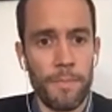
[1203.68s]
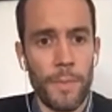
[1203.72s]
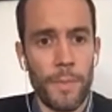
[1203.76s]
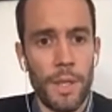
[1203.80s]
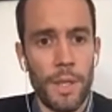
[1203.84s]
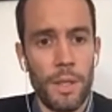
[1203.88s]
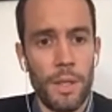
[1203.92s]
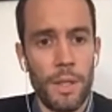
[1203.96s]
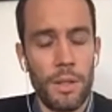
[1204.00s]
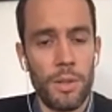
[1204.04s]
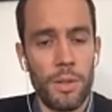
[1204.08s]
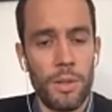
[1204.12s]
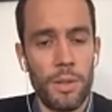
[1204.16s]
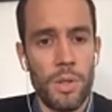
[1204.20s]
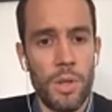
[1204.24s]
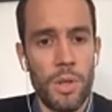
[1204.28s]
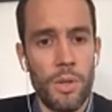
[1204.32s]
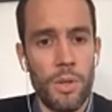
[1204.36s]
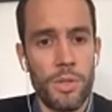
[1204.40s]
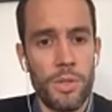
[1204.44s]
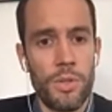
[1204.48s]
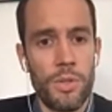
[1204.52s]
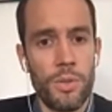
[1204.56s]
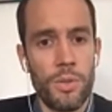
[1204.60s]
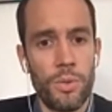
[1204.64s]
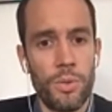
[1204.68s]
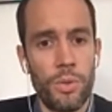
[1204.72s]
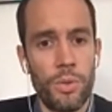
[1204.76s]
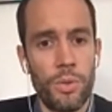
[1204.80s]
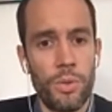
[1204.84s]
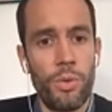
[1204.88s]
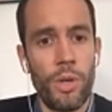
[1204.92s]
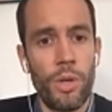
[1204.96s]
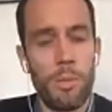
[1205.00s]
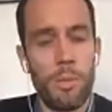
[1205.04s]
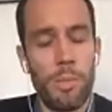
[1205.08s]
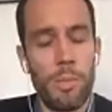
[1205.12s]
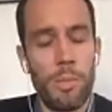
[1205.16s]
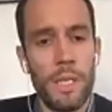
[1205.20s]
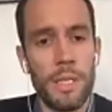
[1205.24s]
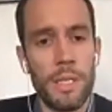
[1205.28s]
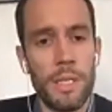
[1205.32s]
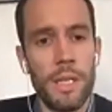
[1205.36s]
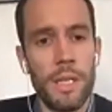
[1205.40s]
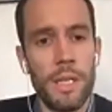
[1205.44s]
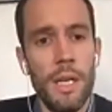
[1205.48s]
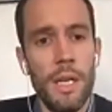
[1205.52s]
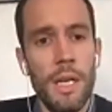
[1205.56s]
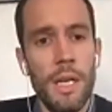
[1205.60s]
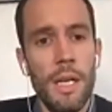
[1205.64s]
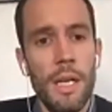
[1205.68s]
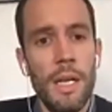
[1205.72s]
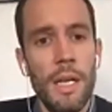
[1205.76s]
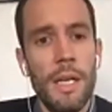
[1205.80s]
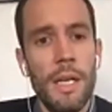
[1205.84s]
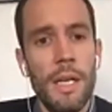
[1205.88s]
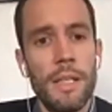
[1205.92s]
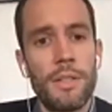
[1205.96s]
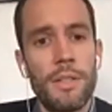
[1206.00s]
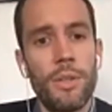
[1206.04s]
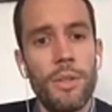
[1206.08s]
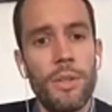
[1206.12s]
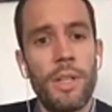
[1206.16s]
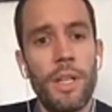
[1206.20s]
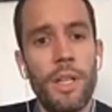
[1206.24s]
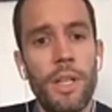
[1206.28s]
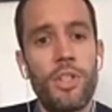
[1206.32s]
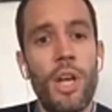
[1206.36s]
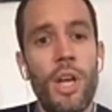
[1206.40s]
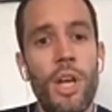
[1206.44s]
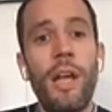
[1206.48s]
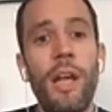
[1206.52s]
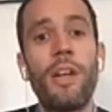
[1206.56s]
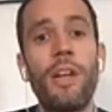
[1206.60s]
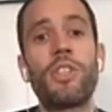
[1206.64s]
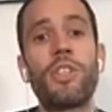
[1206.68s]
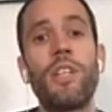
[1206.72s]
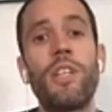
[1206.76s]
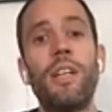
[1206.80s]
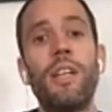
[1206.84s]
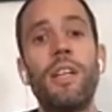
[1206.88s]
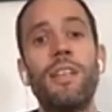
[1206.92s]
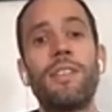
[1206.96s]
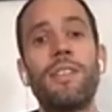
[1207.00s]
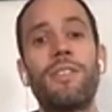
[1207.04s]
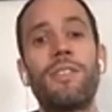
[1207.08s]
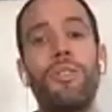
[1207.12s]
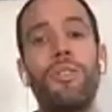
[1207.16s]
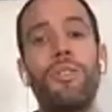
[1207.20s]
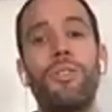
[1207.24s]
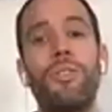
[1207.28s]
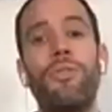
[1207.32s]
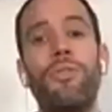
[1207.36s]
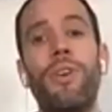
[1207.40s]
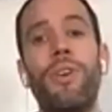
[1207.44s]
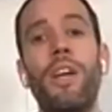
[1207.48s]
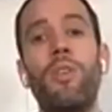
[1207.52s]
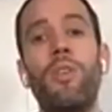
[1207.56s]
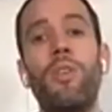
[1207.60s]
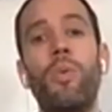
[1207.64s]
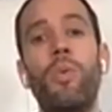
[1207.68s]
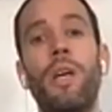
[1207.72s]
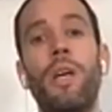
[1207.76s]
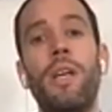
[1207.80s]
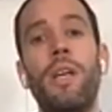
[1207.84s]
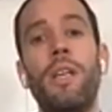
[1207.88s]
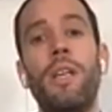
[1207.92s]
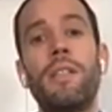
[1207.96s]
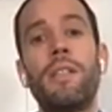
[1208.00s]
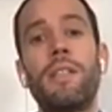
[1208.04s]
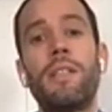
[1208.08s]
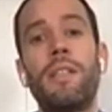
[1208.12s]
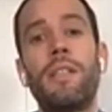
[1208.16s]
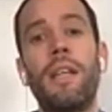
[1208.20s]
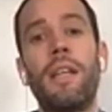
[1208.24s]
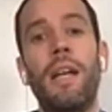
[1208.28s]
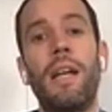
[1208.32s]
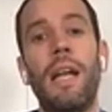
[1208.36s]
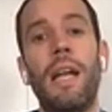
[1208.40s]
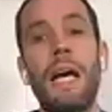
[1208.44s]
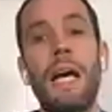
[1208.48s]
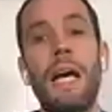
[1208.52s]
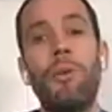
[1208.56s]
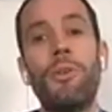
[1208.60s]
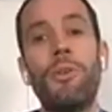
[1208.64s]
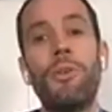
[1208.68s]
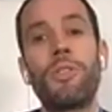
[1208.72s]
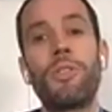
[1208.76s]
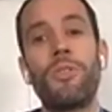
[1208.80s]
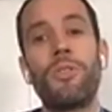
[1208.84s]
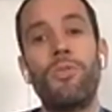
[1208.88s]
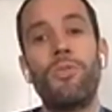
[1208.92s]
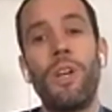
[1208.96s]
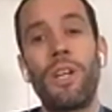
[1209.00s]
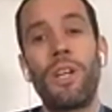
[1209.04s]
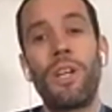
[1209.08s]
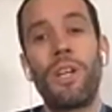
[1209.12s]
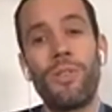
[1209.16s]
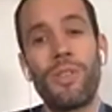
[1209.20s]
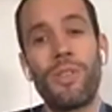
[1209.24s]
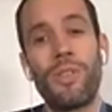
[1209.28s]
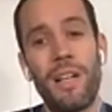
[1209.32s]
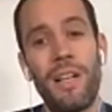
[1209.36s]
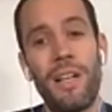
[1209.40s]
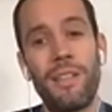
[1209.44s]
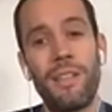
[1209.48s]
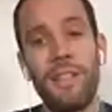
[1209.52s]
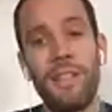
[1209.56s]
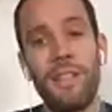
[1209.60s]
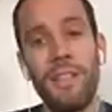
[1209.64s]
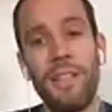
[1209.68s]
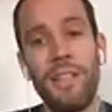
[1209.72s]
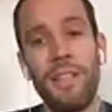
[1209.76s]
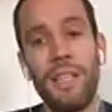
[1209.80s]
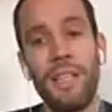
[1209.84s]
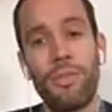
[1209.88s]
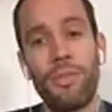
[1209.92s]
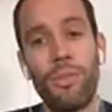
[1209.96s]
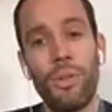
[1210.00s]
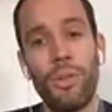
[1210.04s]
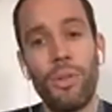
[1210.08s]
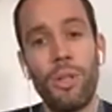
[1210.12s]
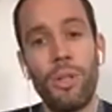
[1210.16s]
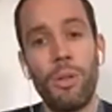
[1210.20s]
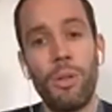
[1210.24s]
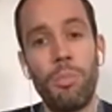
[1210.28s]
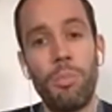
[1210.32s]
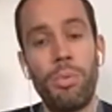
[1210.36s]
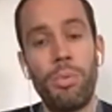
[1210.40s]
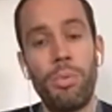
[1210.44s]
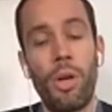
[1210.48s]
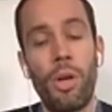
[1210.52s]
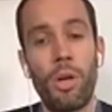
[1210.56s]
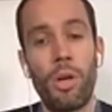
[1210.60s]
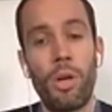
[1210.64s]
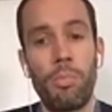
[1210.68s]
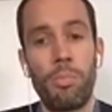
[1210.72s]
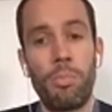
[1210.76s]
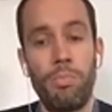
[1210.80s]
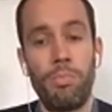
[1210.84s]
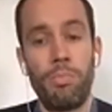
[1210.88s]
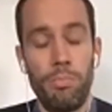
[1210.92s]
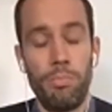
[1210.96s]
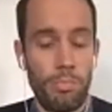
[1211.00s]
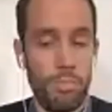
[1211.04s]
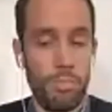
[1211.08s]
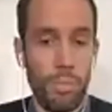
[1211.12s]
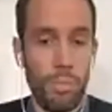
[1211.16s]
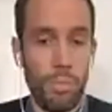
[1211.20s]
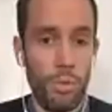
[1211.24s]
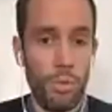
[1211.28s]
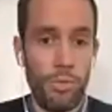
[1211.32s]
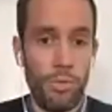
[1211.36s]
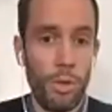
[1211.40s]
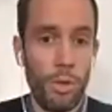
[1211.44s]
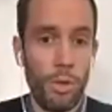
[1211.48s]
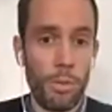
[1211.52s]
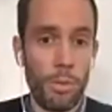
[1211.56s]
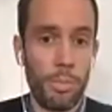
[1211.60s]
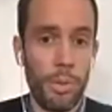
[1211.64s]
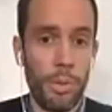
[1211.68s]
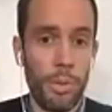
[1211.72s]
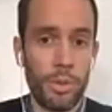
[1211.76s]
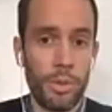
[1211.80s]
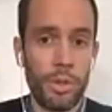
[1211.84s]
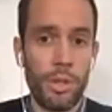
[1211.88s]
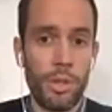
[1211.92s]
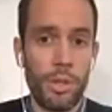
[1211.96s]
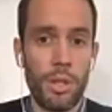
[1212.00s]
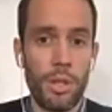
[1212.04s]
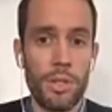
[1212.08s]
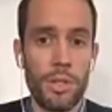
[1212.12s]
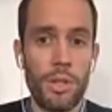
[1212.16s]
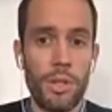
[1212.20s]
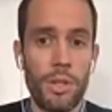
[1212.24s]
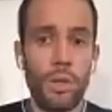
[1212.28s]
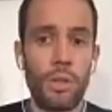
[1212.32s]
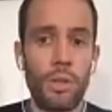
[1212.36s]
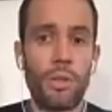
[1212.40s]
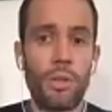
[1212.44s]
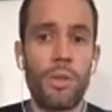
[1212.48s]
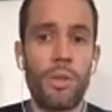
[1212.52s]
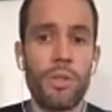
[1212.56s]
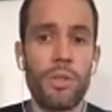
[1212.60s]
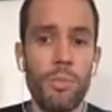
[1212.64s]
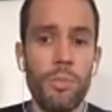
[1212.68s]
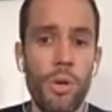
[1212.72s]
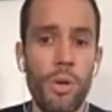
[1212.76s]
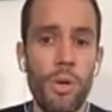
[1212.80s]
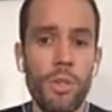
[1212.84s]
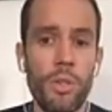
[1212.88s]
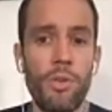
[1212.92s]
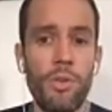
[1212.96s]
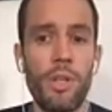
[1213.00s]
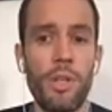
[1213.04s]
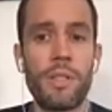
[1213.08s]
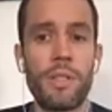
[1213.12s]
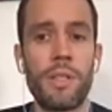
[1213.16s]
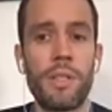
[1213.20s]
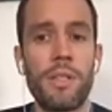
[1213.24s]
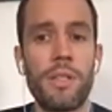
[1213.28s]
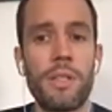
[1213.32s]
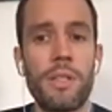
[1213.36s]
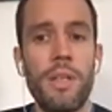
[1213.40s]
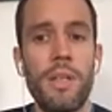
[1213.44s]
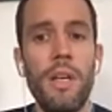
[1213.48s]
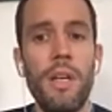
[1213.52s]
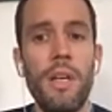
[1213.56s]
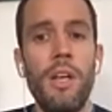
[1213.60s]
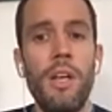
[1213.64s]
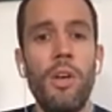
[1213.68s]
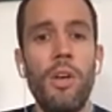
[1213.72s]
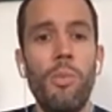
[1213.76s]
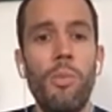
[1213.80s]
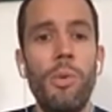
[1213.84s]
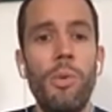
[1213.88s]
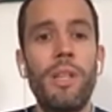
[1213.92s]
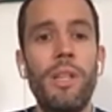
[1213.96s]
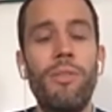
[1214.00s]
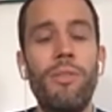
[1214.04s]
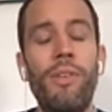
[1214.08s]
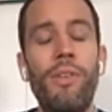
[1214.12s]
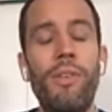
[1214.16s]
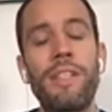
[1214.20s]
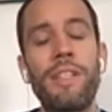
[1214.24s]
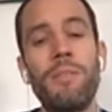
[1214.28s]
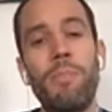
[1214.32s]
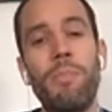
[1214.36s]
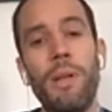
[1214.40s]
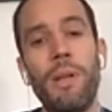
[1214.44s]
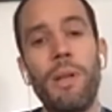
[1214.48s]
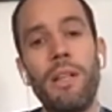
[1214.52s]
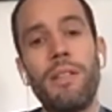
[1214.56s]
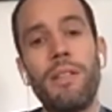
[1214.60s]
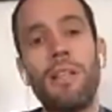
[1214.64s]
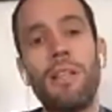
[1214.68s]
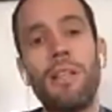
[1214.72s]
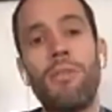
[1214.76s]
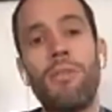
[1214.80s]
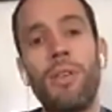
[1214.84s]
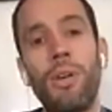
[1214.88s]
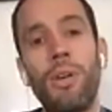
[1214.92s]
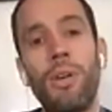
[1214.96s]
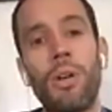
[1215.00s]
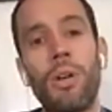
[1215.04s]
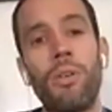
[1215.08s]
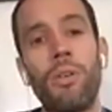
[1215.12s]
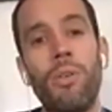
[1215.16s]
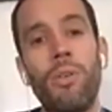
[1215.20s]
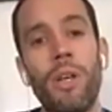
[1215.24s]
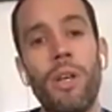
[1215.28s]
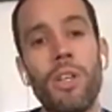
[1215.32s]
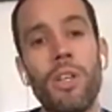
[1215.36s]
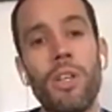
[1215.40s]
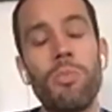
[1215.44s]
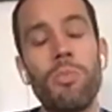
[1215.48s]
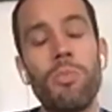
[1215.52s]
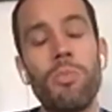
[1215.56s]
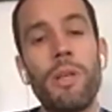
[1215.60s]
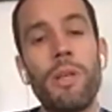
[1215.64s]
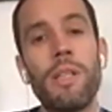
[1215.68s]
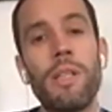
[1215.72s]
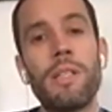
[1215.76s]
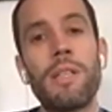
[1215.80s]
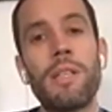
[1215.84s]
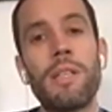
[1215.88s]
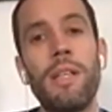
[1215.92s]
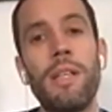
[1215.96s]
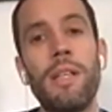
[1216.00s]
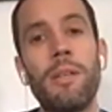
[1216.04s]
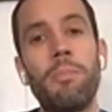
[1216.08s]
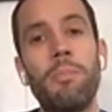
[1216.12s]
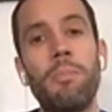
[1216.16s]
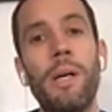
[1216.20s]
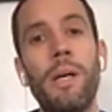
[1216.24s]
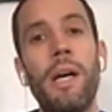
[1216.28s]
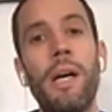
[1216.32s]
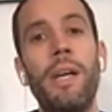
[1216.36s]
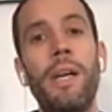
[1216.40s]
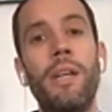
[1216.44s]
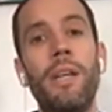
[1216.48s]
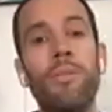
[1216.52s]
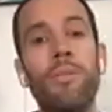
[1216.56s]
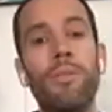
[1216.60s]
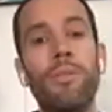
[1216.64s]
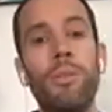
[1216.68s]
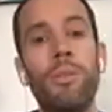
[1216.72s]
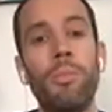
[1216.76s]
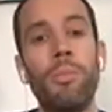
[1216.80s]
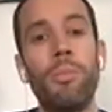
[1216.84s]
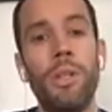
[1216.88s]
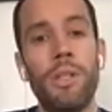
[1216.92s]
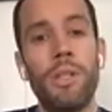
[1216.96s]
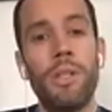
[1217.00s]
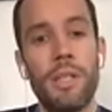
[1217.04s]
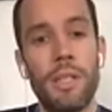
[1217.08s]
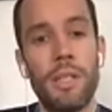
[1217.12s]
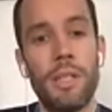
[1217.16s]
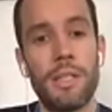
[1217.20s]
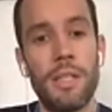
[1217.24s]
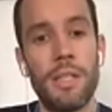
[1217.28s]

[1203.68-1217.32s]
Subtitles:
those laws to create peace. So the challenge then is to find ways that allow us to reconcile the need for broader, more formal protocols on transhumance, for instance, with the flexibility of local arrangements and the buy-in of communities.